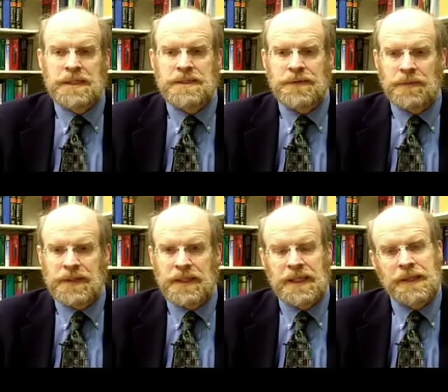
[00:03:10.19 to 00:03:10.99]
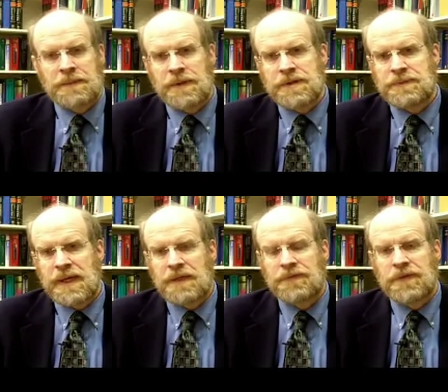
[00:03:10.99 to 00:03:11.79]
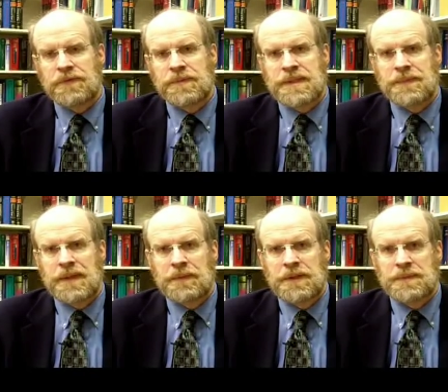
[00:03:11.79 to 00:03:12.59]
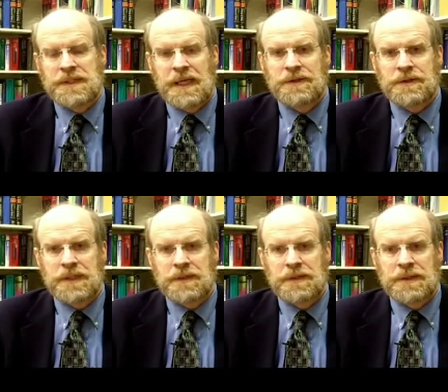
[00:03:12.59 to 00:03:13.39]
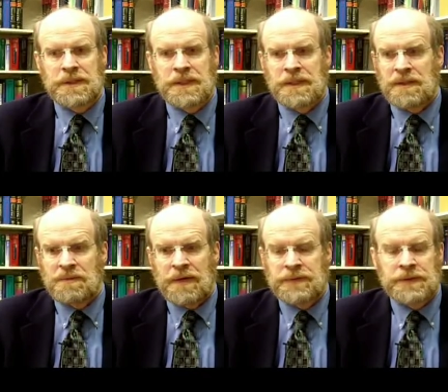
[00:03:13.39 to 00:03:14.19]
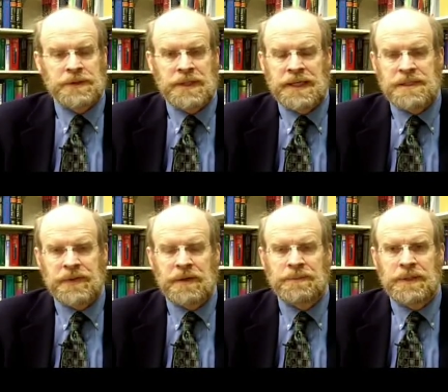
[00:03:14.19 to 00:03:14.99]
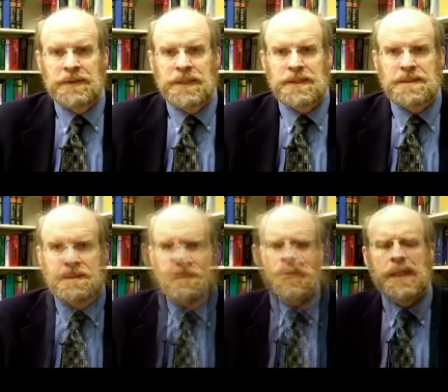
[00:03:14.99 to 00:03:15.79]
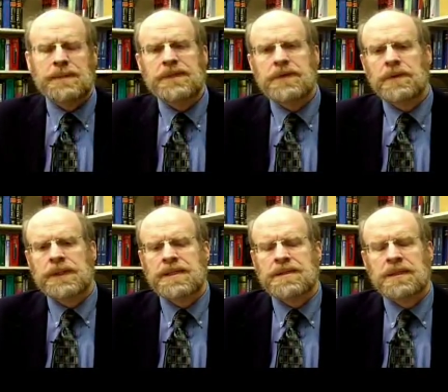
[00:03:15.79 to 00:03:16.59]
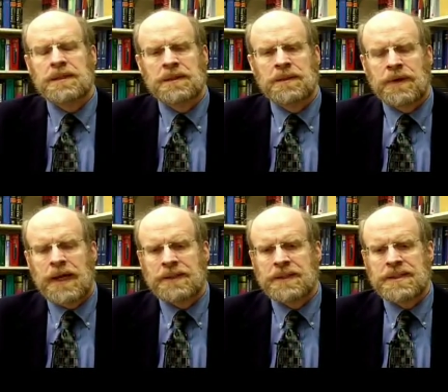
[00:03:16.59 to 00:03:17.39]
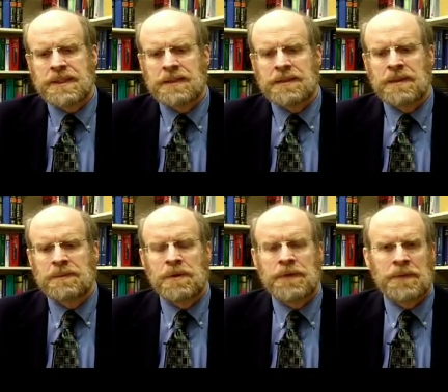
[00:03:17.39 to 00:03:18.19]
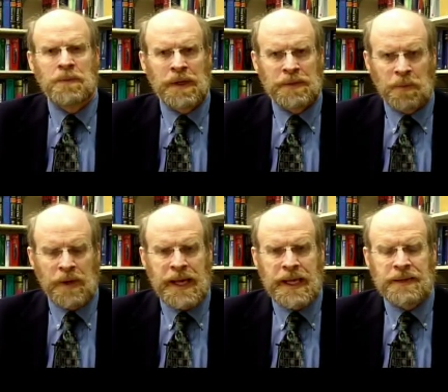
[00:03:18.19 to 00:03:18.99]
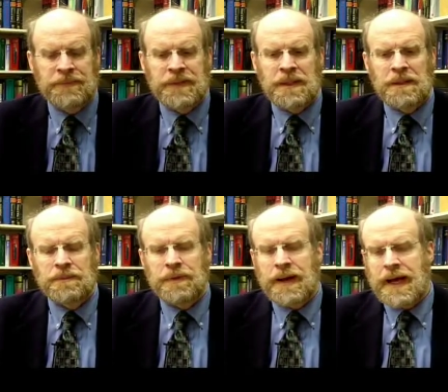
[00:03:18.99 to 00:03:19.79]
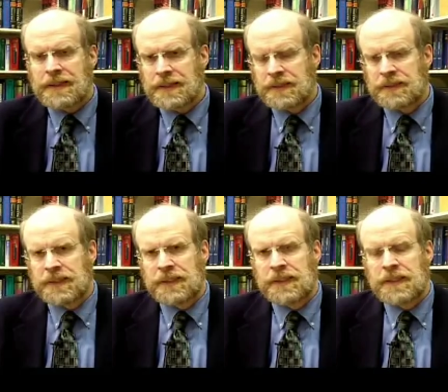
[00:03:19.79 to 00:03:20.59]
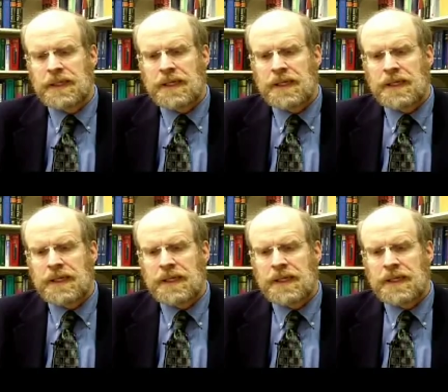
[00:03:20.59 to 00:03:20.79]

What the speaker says: so that we can get the most benefit from something which potentially could revolutionize therapeutics. Well, I believe it relates to clinical practice in more than one way. Practically,